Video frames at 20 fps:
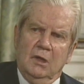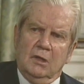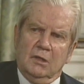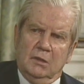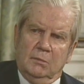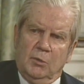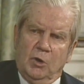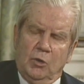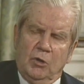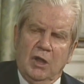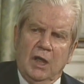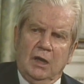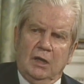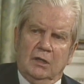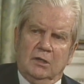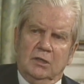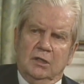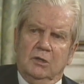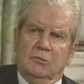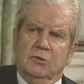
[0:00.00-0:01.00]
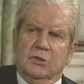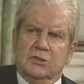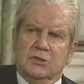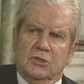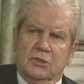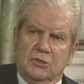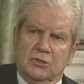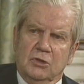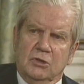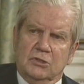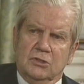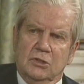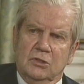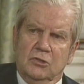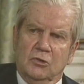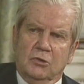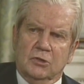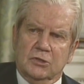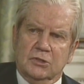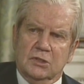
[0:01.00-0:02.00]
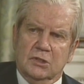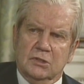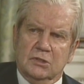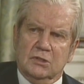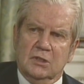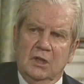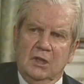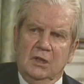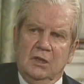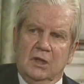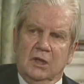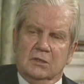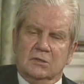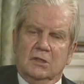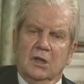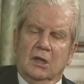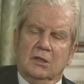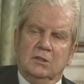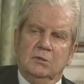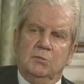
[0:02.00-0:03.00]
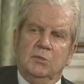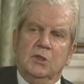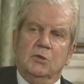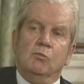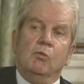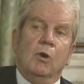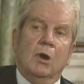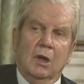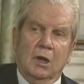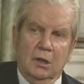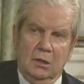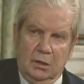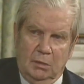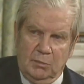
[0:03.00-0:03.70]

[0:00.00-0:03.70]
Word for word: the morality which the church endorses has got to be one,